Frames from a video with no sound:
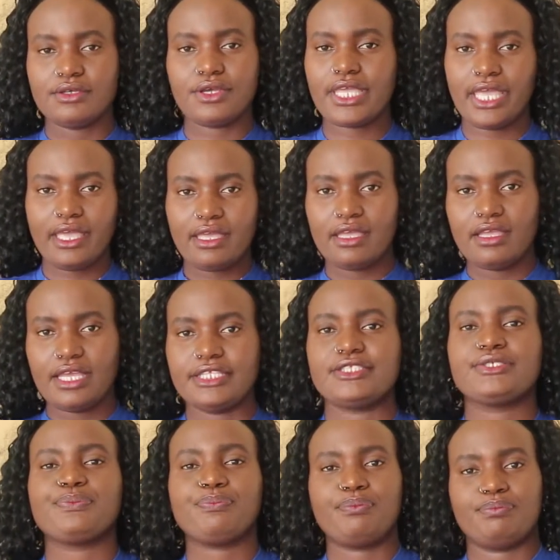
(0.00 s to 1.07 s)
okay?
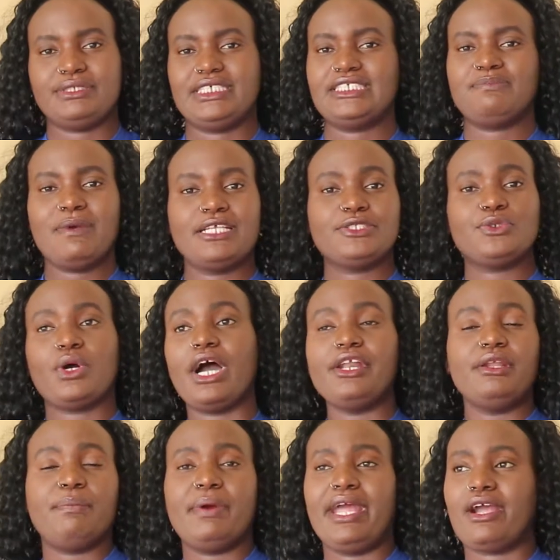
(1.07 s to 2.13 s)
It's just bad to
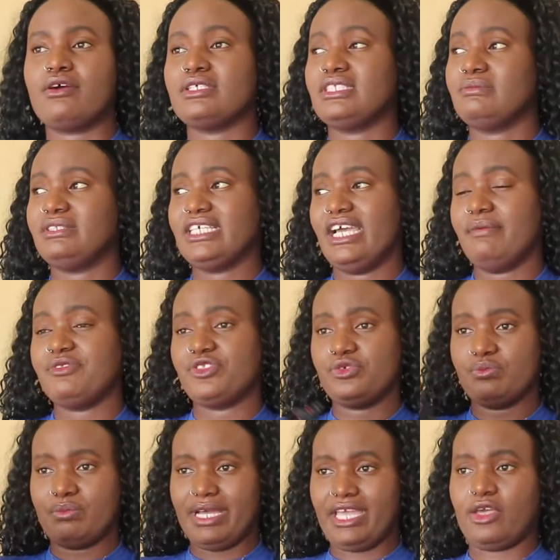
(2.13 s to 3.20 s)
underpack, because sometimes
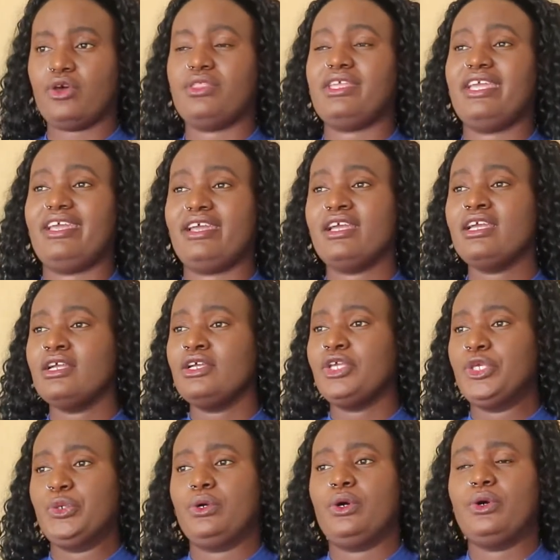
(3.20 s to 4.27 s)
you might go there,
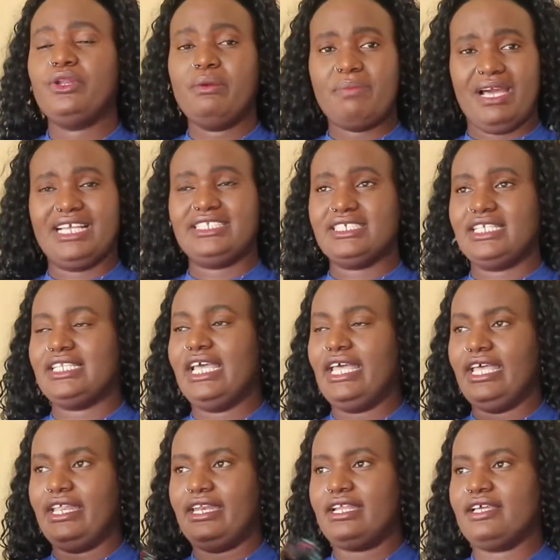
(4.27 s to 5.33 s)
you're on a budget
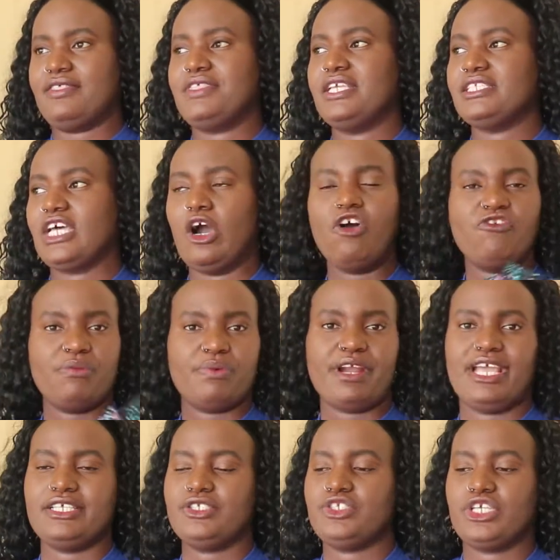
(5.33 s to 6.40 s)
and things are
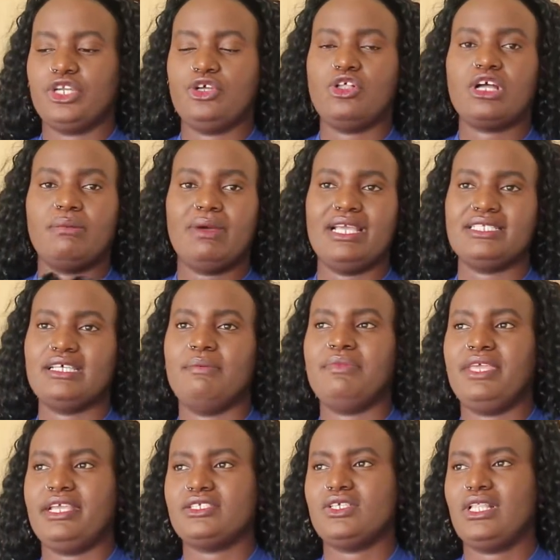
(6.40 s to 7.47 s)
overpriced, you can no longer buy
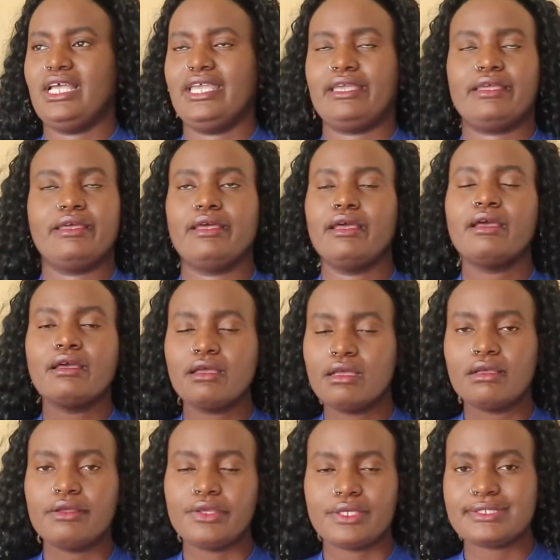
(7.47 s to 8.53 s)
something, so like
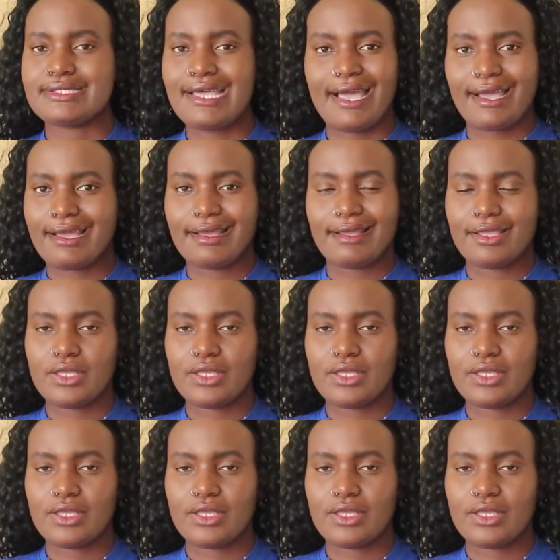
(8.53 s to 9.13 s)
you're stuck.